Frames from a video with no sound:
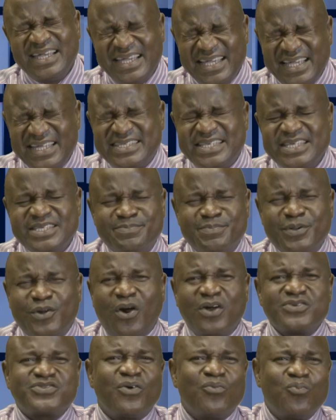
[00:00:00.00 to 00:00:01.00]
It is
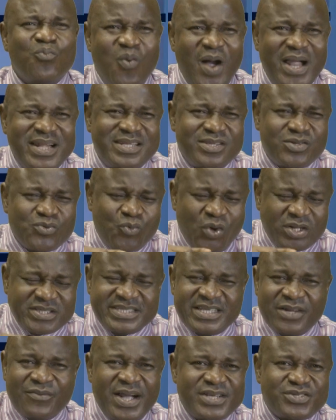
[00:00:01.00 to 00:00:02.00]
because of what
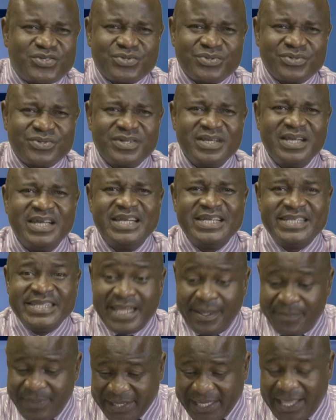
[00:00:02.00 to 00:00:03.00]
they went through,
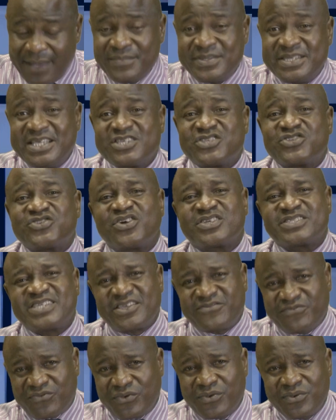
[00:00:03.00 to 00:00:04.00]
they became this
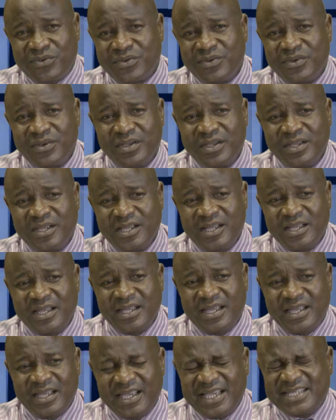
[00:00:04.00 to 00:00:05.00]
successful.
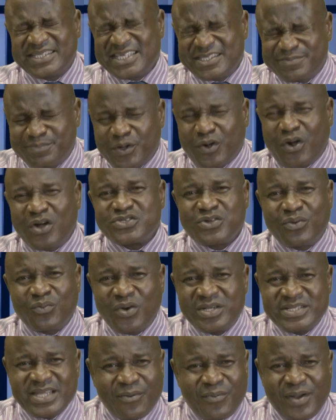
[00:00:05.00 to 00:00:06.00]
It is because of
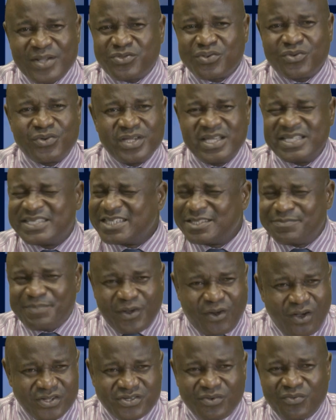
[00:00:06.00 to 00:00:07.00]
what they went through. It is
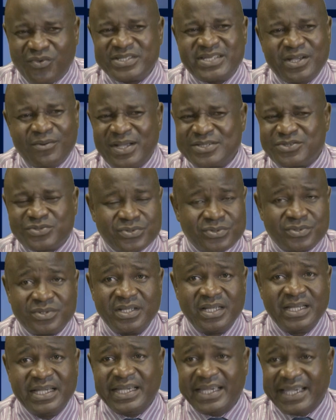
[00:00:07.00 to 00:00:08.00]
because of what they went through.
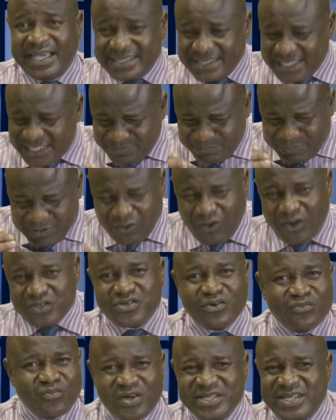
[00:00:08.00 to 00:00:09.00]
It is because
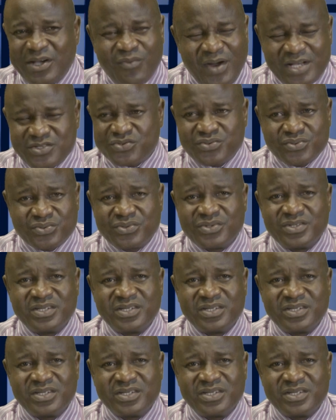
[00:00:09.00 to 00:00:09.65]
of what they went through.